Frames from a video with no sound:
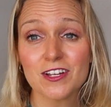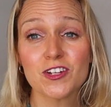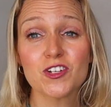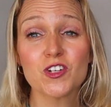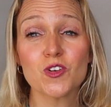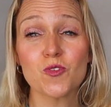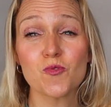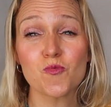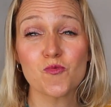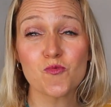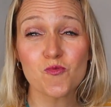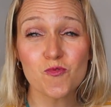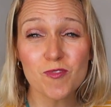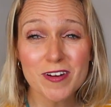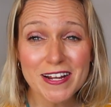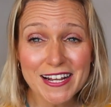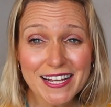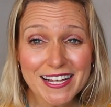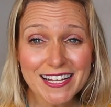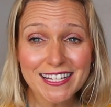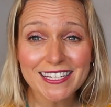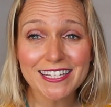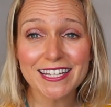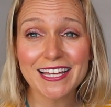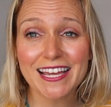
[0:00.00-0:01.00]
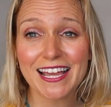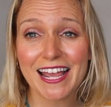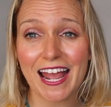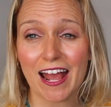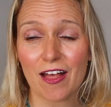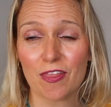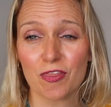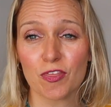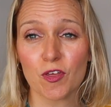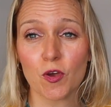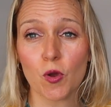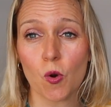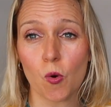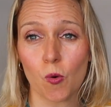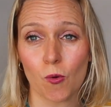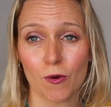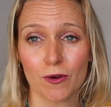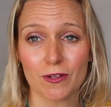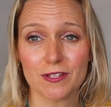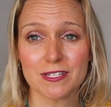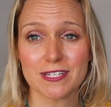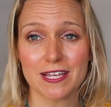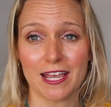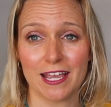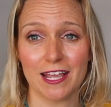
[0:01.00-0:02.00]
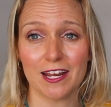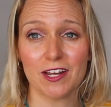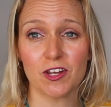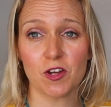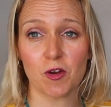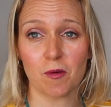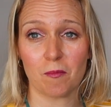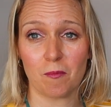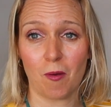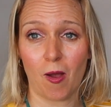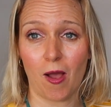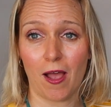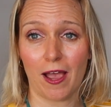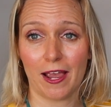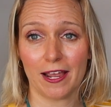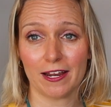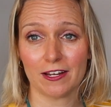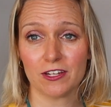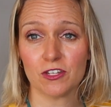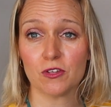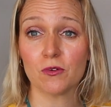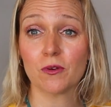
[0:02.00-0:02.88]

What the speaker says: to really get the chords in your mind,